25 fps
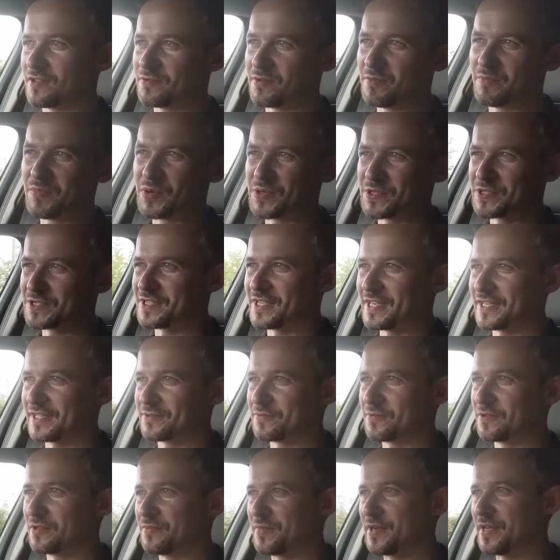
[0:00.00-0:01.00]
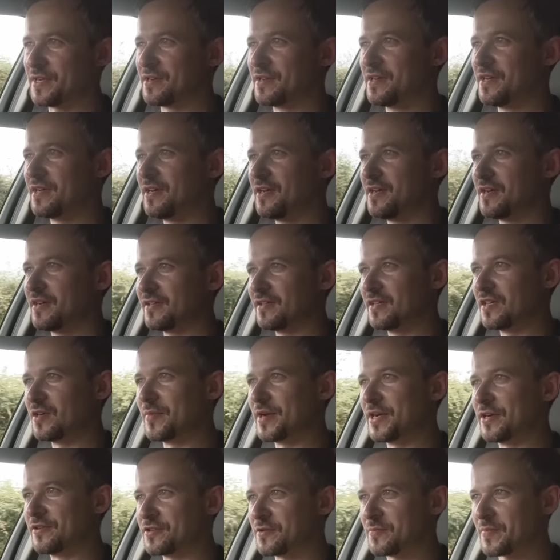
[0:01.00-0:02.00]
The 1.6 would have been a little
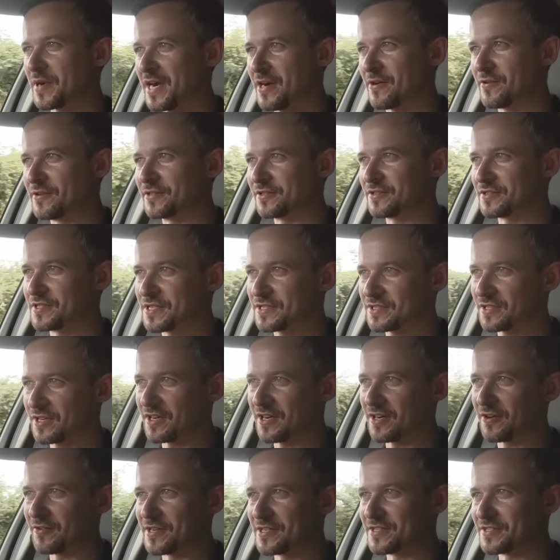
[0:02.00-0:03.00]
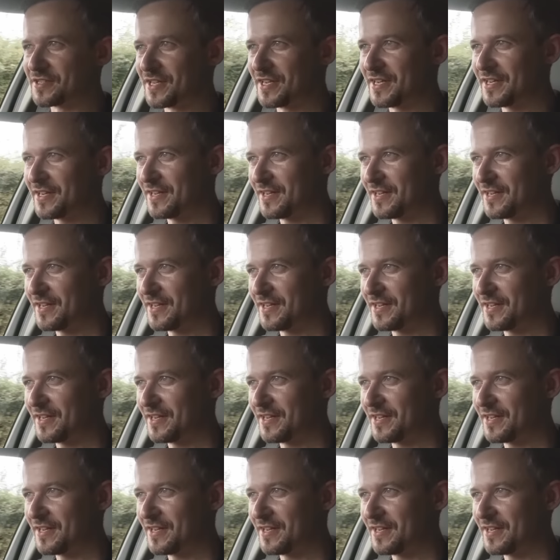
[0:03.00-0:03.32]
bit underpowered because this car is